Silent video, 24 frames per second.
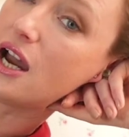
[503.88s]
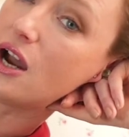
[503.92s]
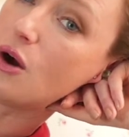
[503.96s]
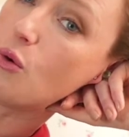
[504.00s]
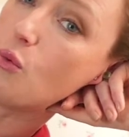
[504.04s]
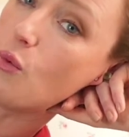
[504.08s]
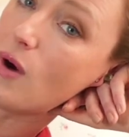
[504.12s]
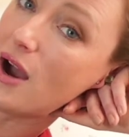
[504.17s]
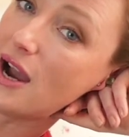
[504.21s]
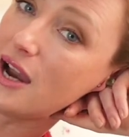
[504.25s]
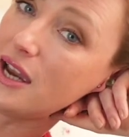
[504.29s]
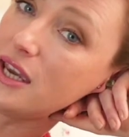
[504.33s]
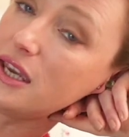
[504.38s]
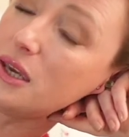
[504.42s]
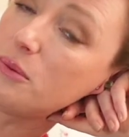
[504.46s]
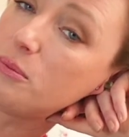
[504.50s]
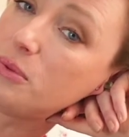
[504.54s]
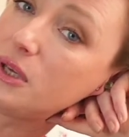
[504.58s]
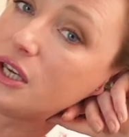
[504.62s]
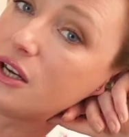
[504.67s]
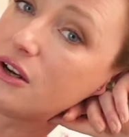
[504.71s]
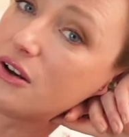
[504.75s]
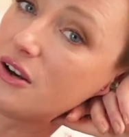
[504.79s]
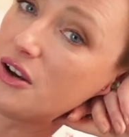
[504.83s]
Why?
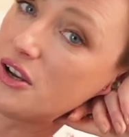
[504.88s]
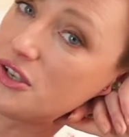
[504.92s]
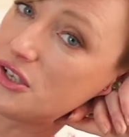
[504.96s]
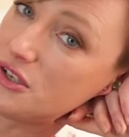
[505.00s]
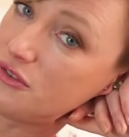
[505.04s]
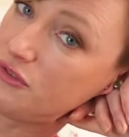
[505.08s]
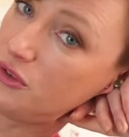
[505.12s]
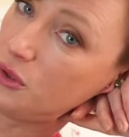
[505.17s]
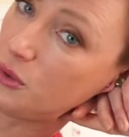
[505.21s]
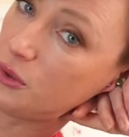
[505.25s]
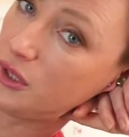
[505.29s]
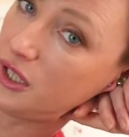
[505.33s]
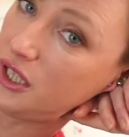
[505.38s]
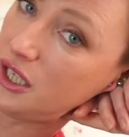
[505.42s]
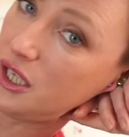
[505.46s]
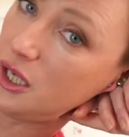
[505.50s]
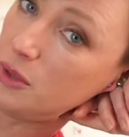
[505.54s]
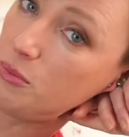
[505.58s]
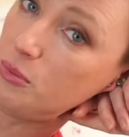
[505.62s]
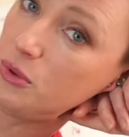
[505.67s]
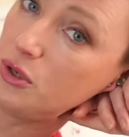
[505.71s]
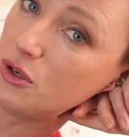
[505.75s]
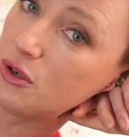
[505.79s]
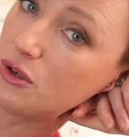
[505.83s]
Because if you
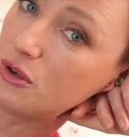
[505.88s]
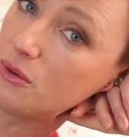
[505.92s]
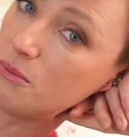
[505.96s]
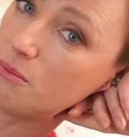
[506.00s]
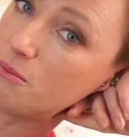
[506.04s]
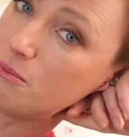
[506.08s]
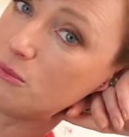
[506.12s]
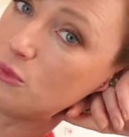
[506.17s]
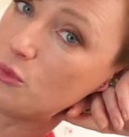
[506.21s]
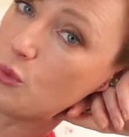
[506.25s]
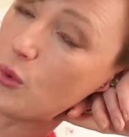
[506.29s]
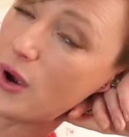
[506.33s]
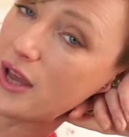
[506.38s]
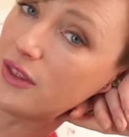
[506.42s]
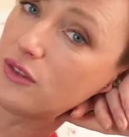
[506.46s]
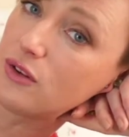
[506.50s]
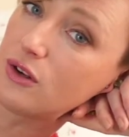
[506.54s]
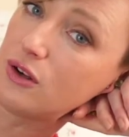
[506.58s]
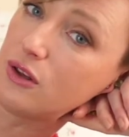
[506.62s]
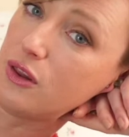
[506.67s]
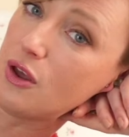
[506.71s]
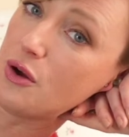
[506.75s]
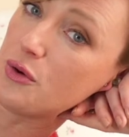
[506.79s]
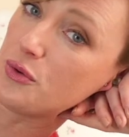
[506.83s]
keep your wet
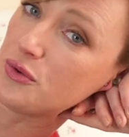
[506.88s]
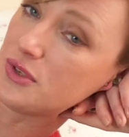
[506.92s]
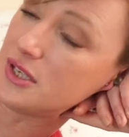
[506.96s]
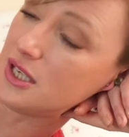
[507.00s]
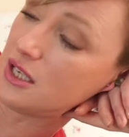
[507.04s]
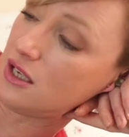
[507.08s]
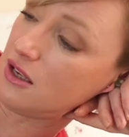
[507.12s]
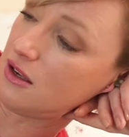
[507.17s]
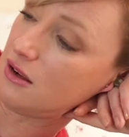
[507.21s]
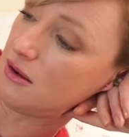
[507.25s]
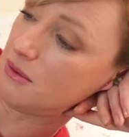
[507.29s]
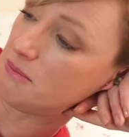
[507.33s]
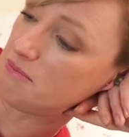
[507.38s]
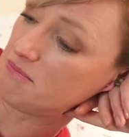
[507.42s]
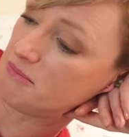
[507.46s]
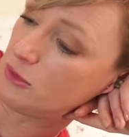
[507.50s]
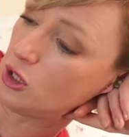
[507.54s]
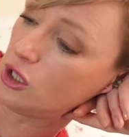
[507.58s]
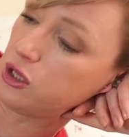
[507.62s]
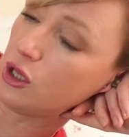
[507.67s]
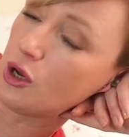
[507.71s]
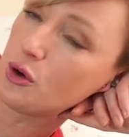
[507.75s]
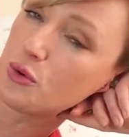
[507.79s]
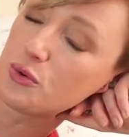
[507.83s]
clothes in a
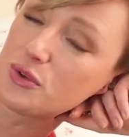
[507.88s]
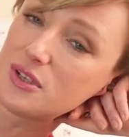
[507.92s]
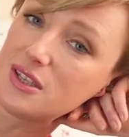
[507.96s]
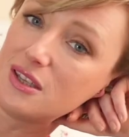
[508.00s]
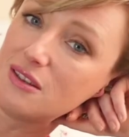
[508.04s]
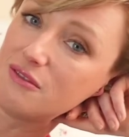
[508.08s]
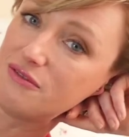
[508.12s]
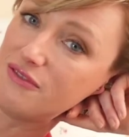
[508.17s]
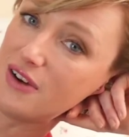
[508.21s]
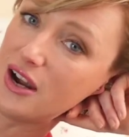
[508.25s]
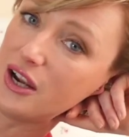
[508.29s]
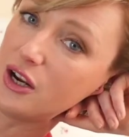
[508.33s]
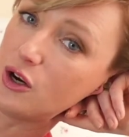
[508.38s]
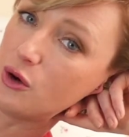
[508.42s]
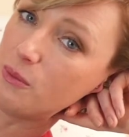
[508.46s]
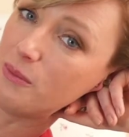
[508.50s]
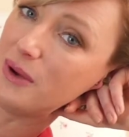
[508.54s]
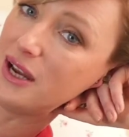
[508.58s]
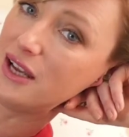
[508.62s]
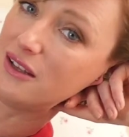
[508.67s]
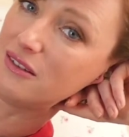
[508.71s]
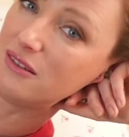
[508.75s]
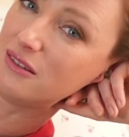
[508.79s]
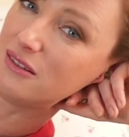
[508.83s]
closed
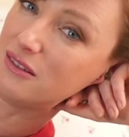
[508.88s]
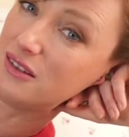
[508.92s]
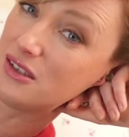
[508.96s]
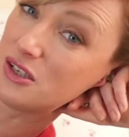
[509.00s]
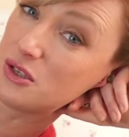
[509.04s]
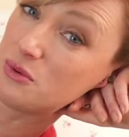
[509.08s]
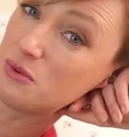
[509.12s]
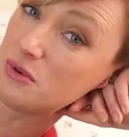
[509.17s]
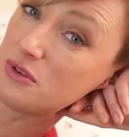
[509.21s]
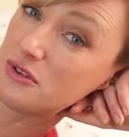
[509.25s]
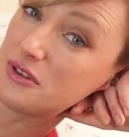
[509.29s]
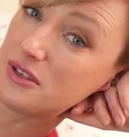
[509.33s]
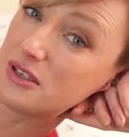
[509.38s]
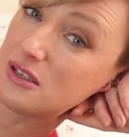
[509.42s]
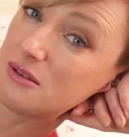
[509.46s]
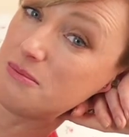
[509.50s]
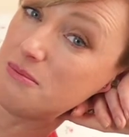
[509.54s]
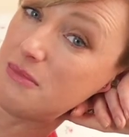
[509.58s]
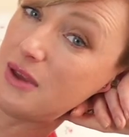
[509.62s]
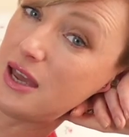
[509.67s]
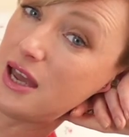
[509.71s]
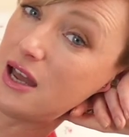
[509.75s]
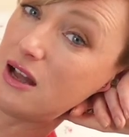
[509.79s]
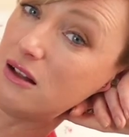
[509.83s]
environment, this will
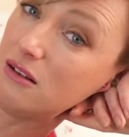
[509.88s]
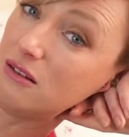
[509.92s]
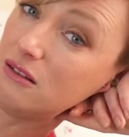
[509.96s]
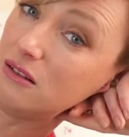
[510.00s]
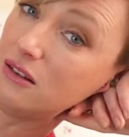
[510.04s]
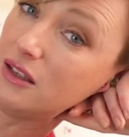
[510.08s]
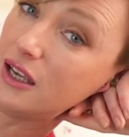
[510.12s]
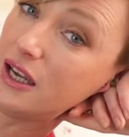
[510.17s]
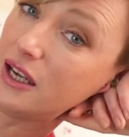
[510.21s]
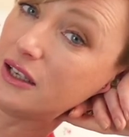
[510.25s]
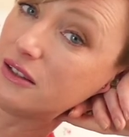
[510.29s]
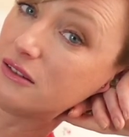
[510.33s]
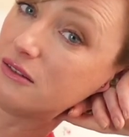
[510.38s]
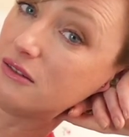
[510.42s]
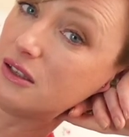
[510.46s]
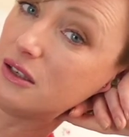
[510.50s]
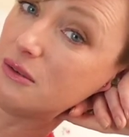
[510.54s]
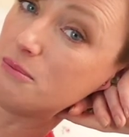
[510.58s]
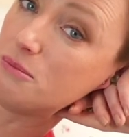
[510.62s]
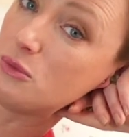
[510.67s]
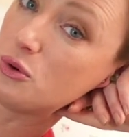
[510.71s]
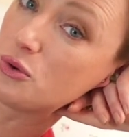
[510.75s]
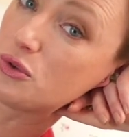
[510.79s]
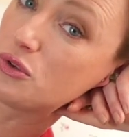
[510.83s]
smell like
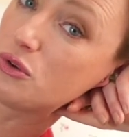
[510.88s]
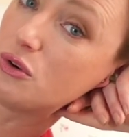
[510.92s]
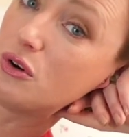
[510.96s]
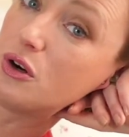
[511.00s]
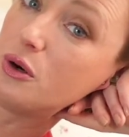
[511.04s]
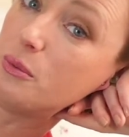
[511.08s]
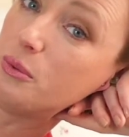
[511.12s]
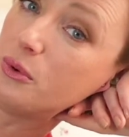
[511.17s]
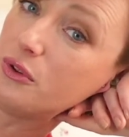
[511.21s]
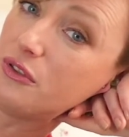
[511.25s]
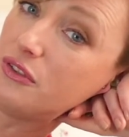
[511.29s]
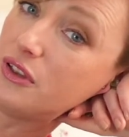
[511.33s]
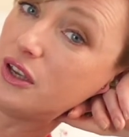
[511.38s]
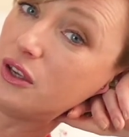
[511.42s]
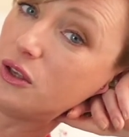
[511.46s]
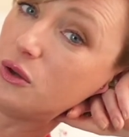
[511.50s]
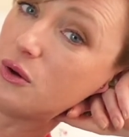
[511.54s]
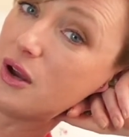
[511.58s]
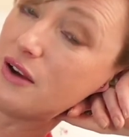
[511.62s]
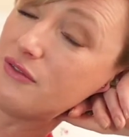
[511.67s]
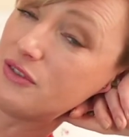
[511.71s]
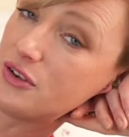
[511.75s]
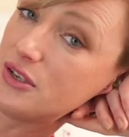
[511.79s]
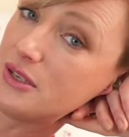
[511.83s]
the most horrible thing you
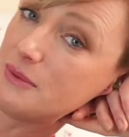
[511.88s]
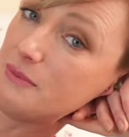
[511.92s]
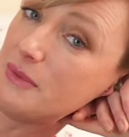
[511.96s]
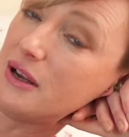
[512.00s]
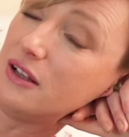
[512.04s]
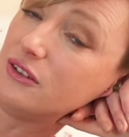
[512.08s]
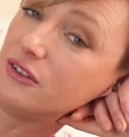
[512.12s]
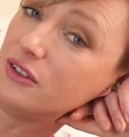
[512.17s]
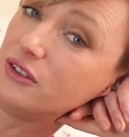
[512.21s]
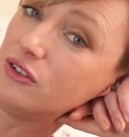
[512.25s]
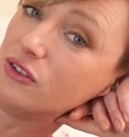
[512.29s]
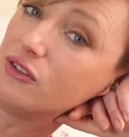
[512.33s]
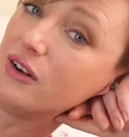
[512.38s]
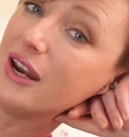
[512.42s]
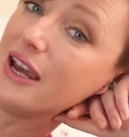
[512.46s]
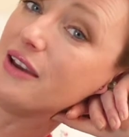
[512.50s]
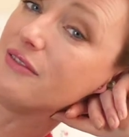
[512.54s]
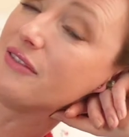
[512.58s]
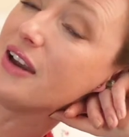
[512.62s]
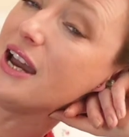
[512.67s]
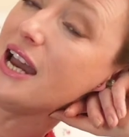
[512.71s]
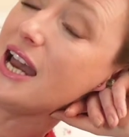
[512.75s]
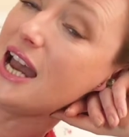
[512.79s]
ever smelled in your life.